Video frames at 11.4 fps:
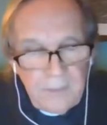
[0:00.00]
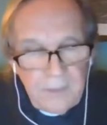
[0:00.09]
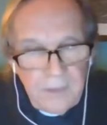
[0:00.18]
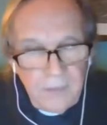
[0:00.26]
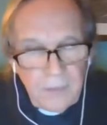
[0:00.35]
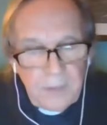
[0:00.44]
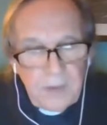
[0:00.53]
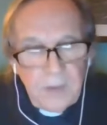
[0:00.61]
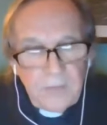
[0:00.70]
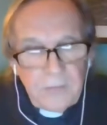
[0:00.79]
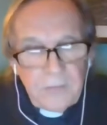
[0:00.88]
think it's
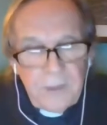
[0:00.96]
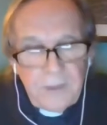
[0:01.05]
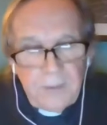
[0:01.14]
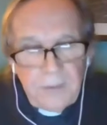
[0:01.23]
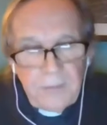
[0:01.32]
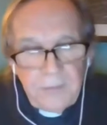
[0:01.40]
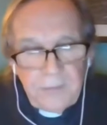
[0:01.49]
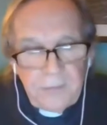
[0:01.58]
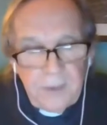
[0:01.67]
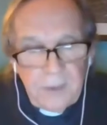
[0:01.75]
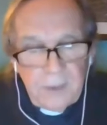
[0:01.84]
because there
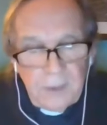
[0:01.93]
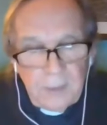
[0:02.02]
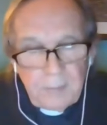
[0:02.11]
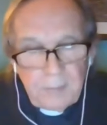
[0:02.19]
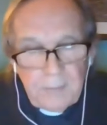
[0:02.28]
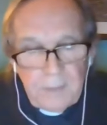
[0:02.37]
is an